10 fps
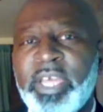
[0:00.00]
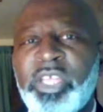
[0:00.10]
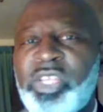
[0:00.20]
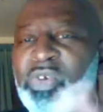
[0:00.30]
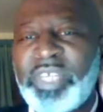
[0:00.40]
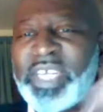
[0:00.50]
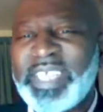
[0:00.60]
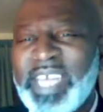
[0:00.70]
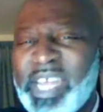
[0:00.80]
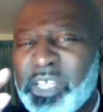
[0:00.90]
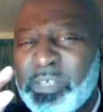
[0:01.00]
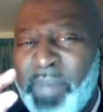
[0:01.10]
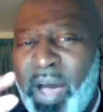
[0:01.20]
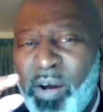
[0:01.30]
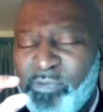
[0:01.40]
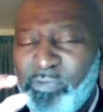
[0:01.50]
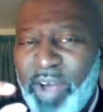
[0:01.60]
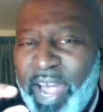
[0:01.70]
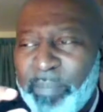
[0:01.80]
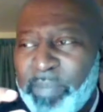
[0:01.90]
You just get a small
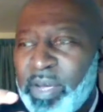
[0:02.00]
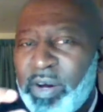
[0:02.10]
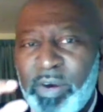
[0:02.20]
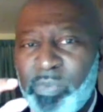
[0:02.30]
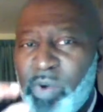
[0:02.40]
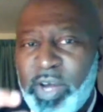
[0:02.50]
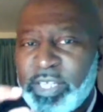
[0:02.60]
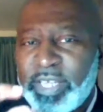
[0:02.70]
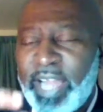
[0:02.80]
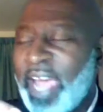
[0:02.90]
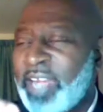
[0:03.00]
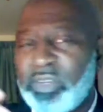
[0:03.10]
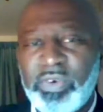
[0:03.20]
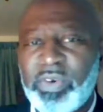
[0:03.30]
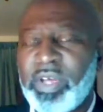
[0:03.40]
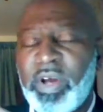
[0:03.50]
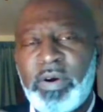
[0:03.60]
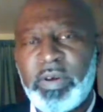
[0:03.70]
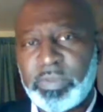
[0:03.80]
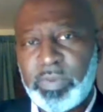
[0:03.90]
fragment of what it's like to do it
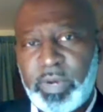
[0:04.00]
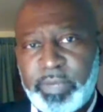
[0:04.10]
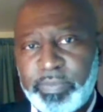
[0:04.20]
God's way.